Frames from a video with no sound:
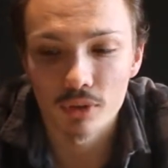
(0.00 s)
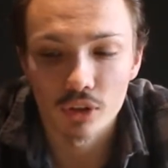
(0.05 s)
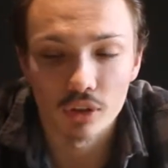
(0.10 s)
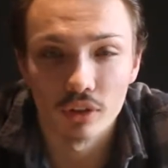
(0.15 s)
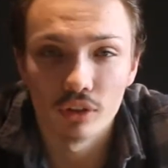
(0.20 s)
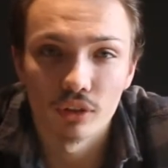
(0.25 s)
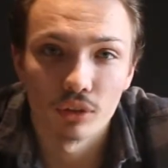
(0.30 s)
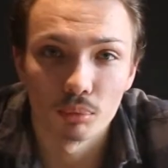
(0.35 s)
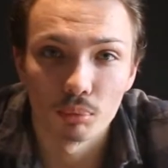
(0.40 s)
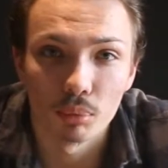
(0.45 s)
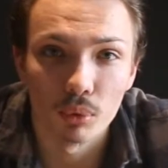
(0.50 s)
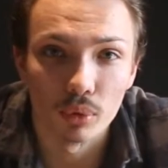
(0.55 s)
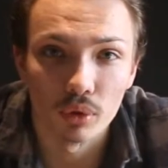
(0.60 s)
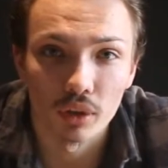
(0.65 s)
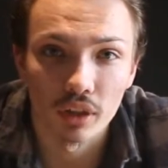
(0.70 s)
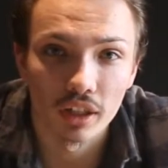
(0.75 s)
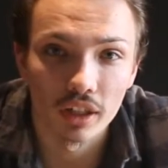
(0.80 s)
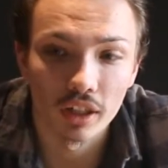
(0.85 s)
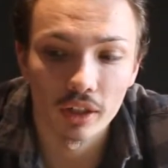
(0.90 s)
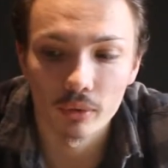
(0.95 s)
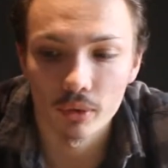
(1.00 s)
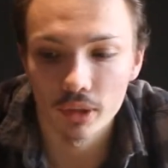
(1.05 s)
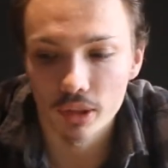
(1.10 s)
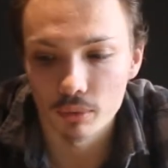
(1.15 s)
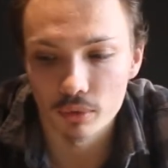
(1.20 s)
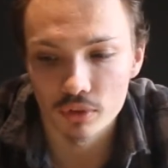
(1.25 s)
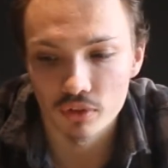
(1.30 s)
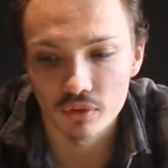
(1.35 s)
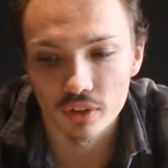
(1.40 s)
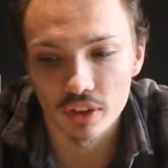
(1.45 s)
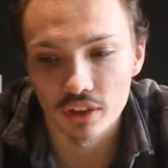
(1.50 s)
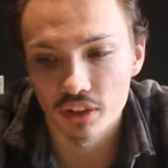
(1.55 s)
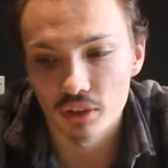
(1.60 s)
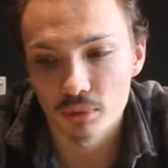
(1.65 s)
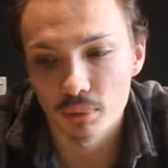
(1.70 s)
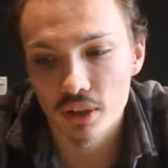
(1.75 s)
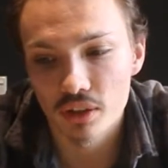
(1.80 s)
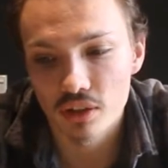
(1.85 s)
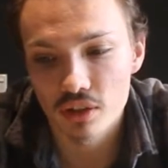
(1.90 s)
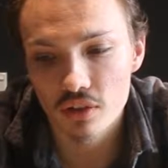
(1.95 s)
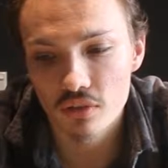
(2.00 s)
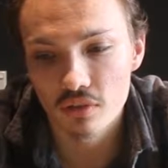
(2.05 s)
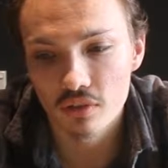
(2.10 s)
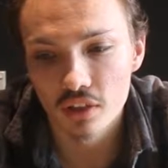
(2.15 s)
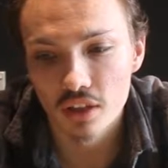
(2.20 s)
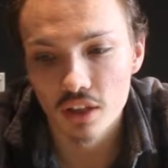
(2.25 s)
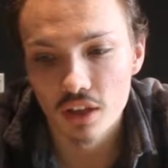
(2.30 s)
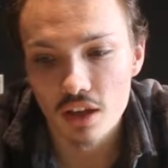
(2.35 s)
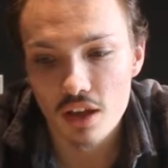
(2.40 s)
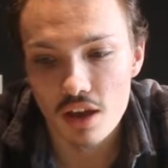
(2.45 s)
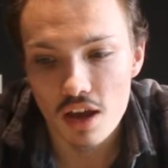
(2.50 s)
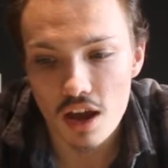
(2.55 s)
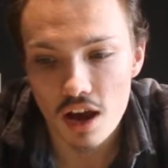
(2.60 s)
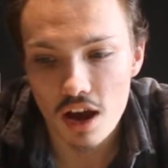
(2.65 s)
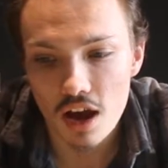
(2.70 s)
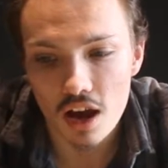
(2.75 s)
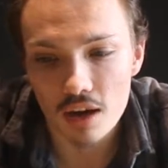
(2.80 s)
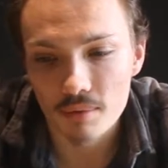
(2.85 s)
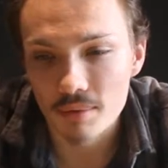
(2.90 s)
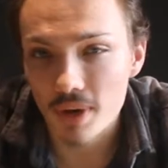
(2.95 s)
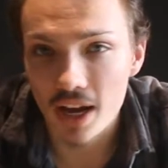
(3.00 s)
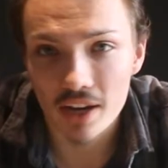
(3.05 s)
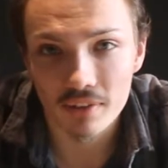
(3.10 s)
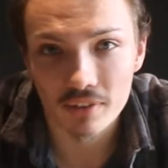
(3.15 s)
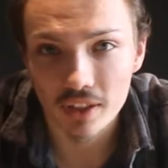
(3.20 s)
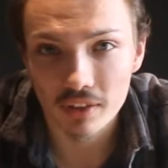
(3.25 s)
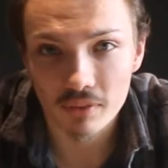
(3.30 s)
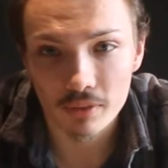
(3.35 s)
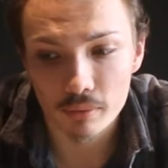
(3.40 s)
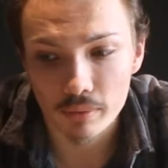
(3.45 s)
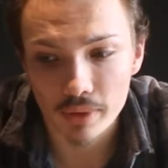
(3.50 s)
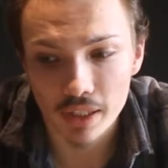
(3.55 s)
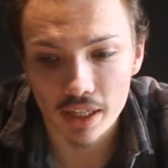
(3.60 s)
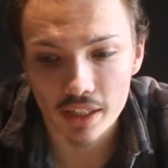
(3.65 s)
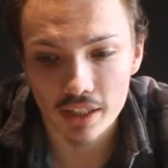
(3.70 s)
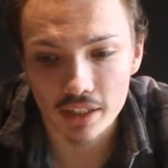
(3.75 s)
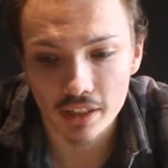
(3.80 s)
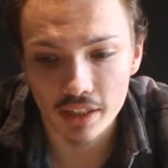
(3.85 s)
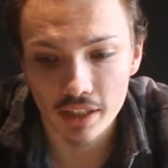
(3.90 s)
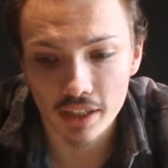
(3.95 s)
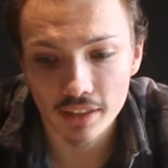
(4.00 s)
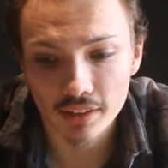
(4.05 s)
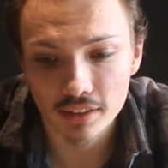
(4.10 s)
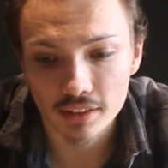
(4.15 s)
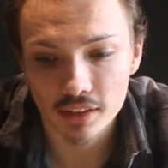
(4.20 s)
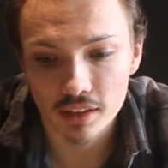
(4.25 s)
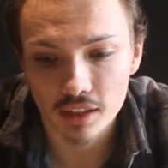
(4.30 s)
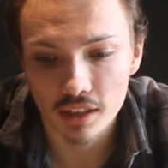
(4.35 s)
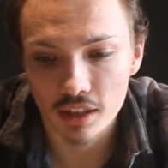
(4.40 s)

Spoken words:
so I just bought it anyway, and it wasn't very expensive. I haven't even played it yet,